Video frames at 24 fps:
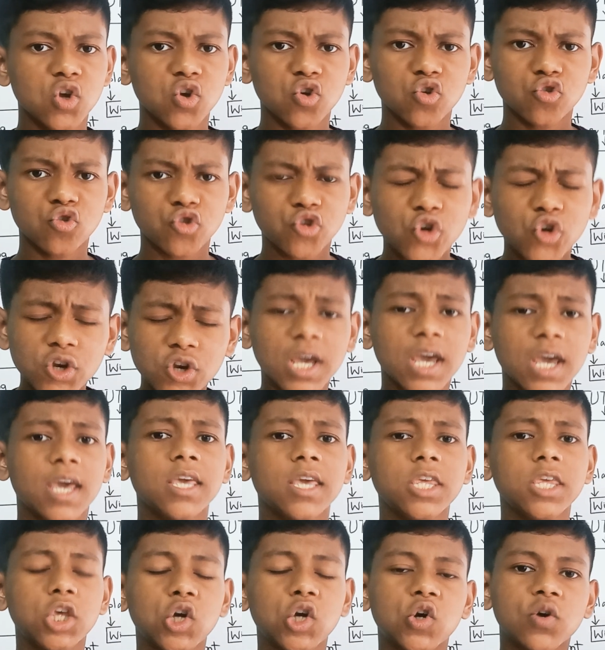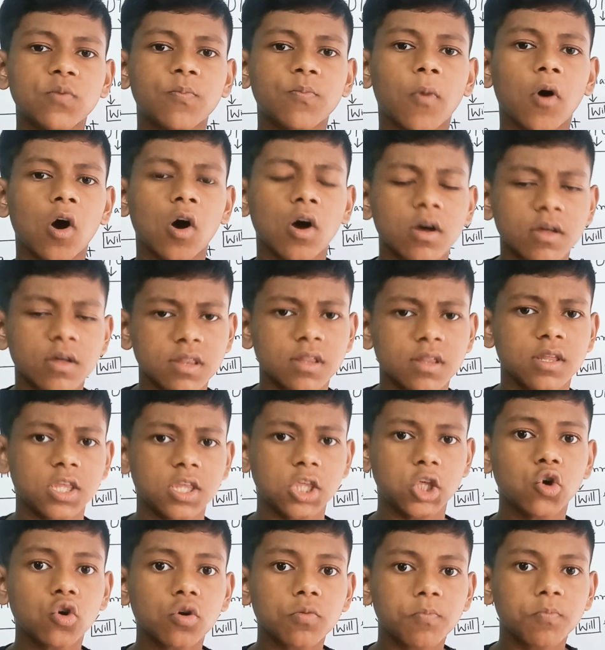today your
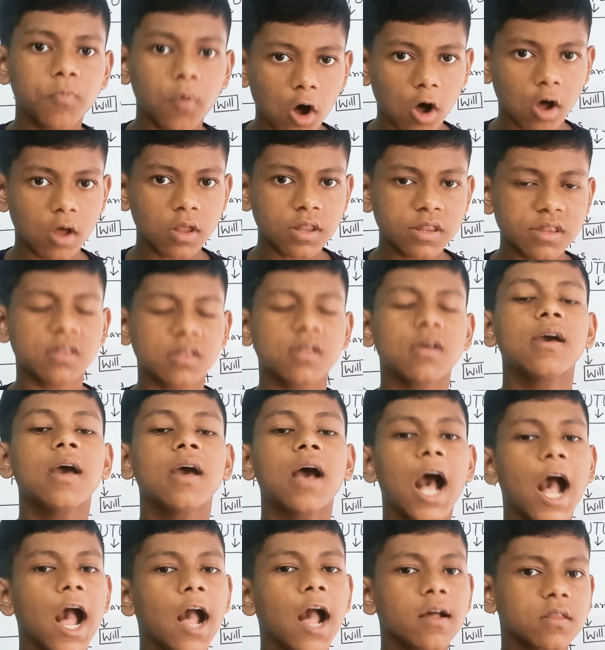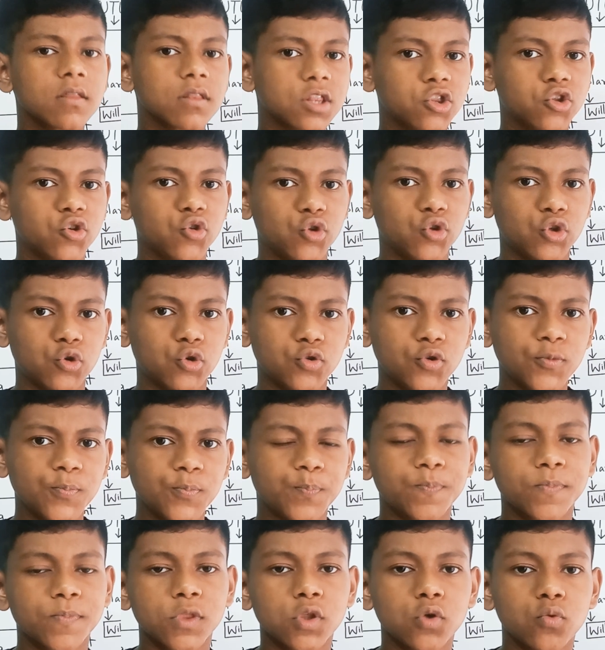boss asks to you,
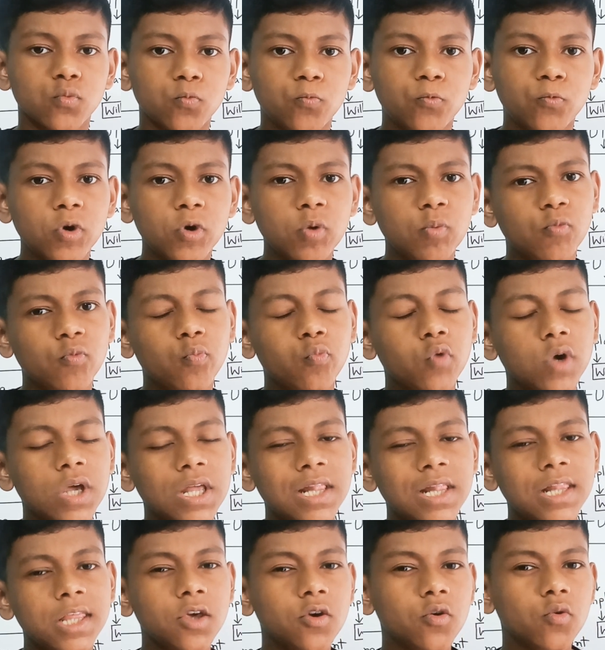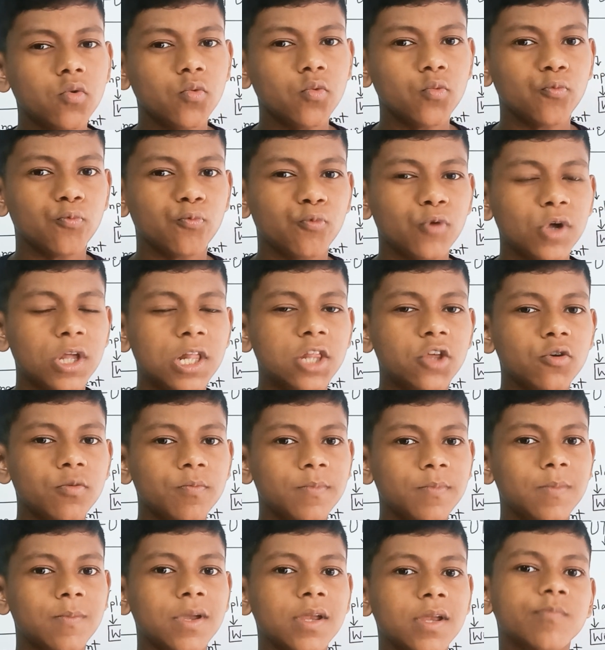will you
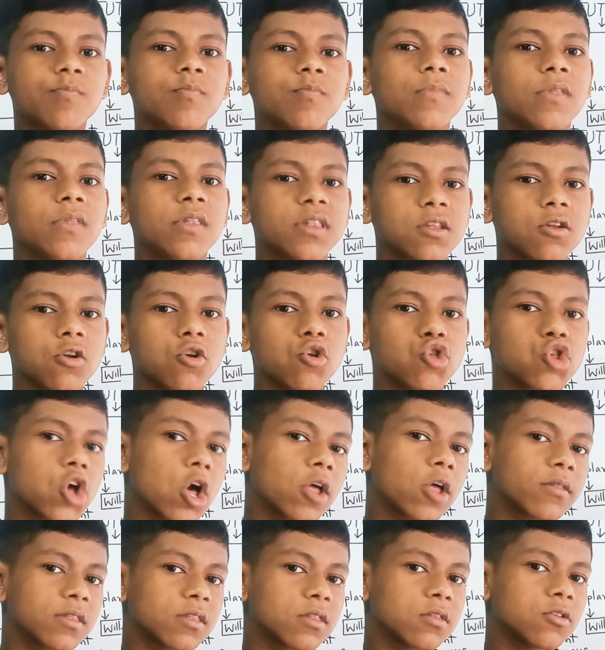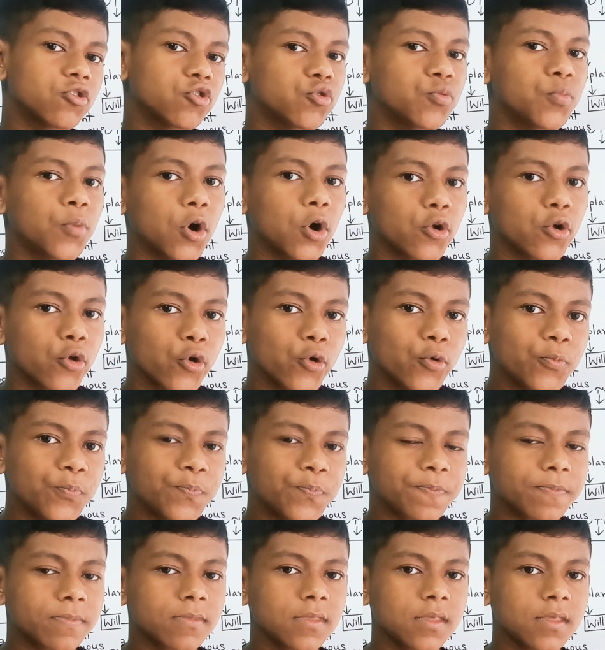meet Mr. Johnson tomorrow?
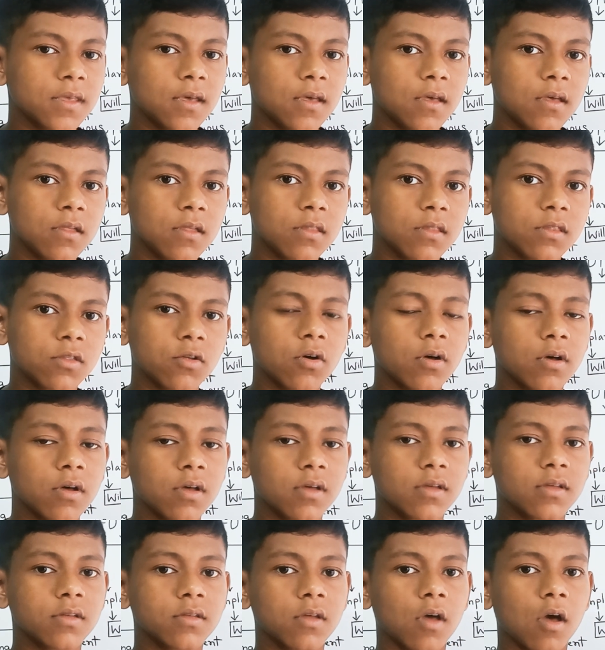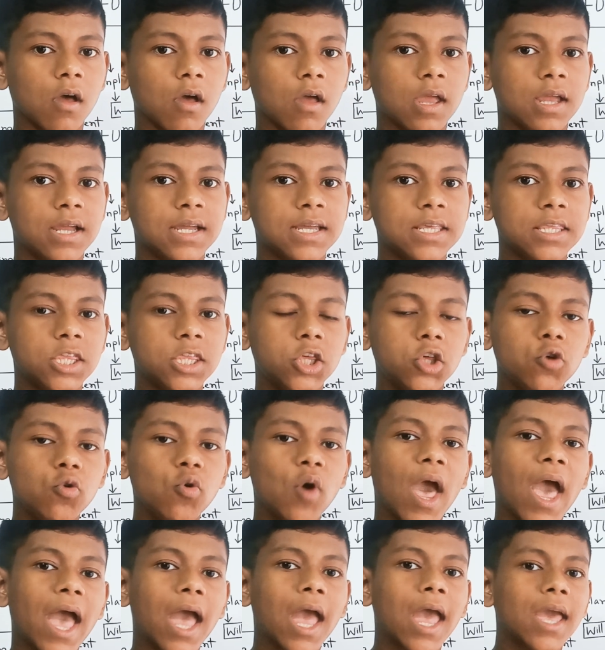So you
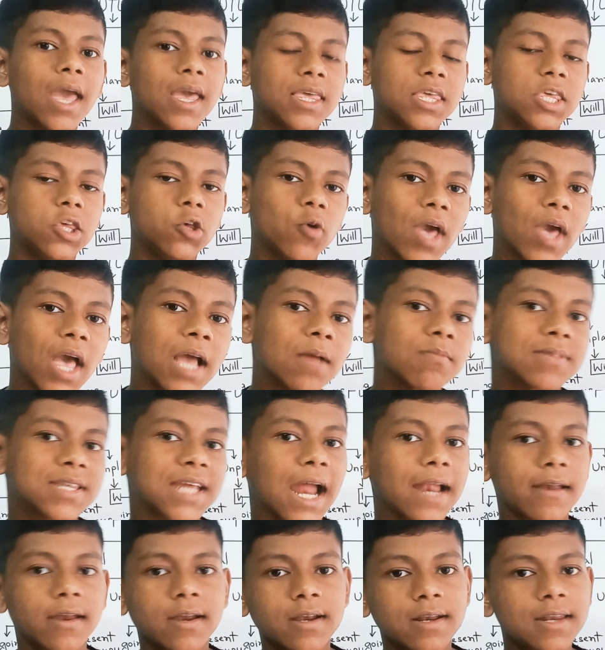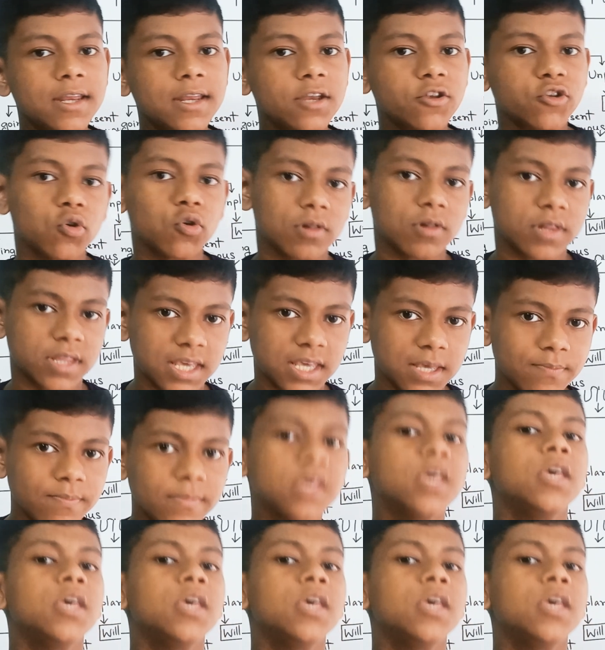have directly told him,